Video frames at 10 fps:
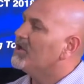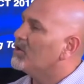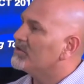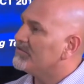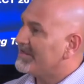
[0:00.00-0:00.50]

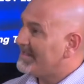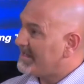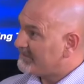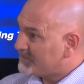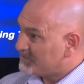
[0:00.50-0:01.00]
know that they
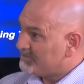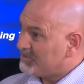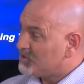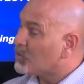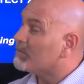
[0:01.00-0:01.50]
have
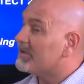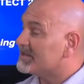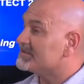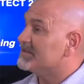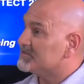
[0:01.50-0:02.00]
your
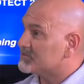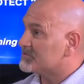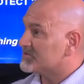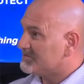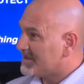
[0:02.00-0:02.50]
best
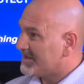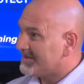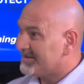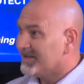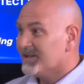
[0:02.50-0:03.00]
interest in
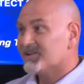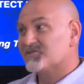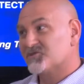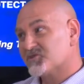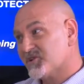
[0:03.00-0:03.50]
mind,
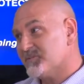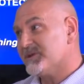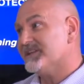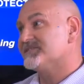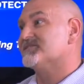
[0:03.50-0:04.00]
because there's going
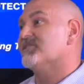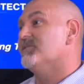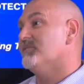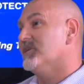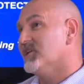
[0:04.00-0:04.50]
to be
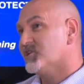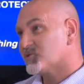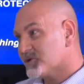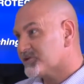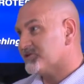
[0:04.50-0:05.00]
some
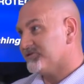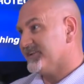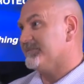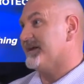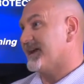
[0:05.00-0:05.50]
critical
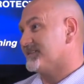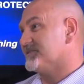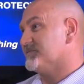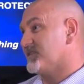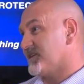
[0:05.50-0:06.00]

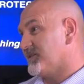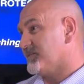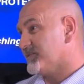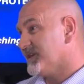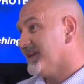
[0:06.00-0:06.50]
feedback
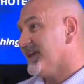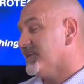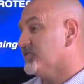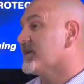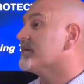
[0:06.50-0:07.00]
sometimes,
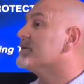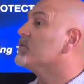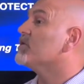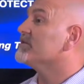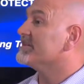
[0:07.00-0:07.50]
and you got to
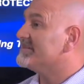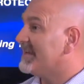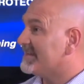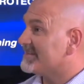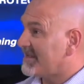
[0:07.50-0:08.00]
be willing to
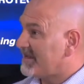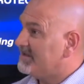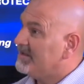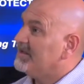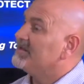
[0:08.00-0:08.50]
take
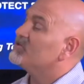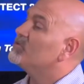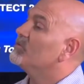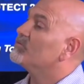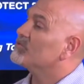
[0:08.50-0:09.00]
that
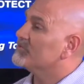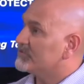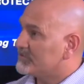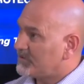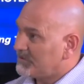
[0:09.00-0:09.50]
to
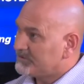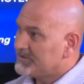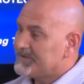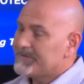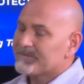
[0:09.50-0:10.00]
improve yourself.